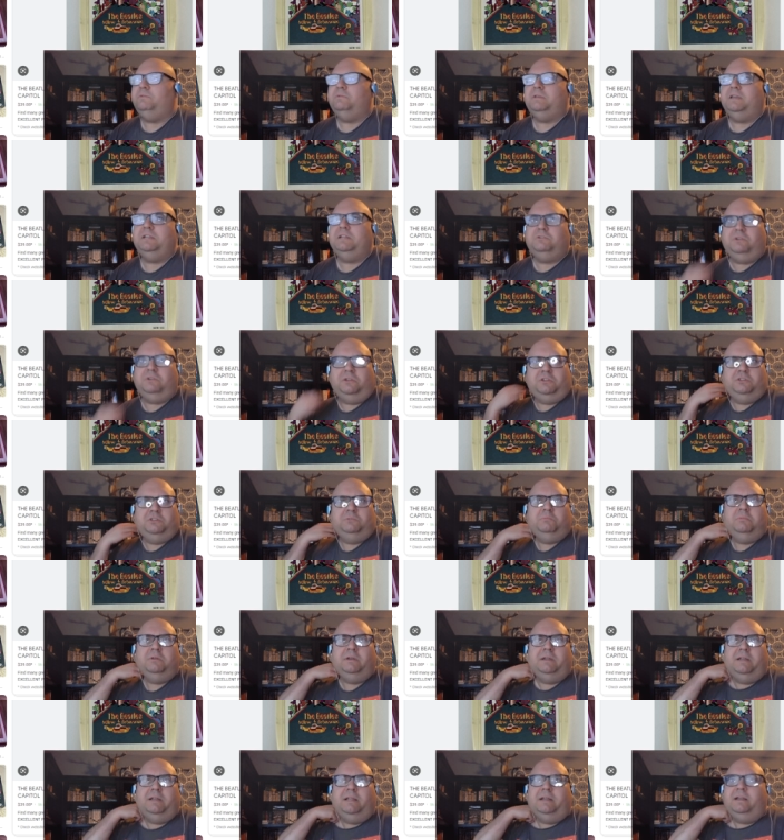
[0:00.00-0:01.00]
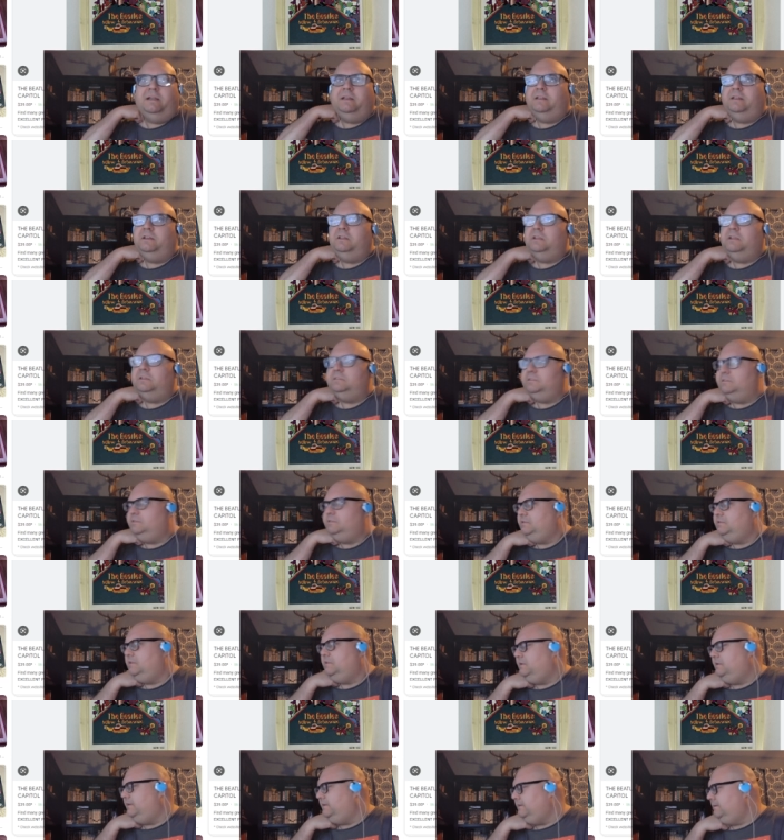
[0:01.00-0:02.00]
with 8-track. You just put it in and it does its
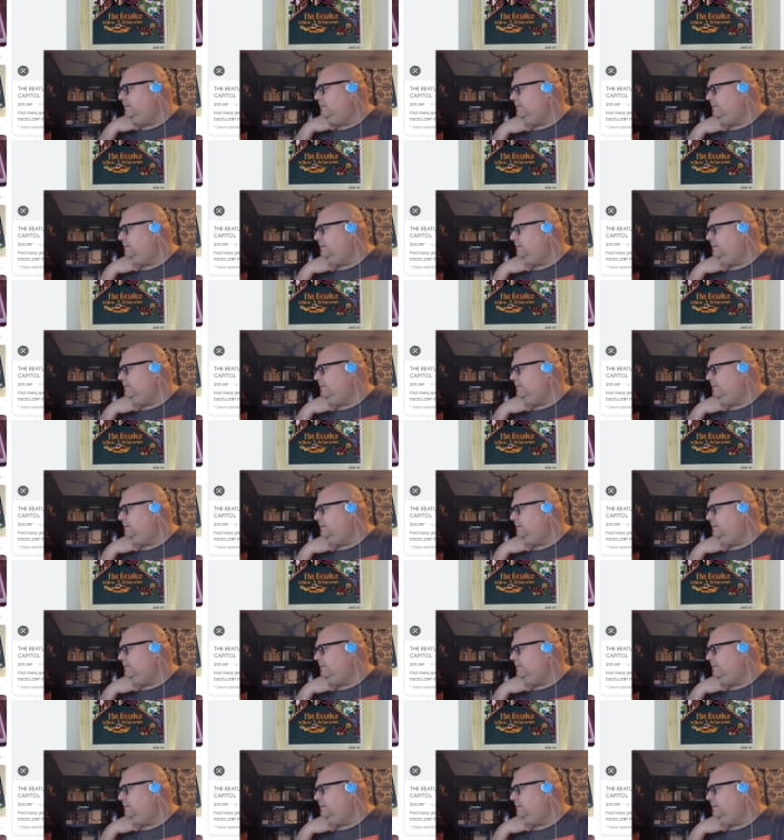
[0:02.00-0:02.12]
thing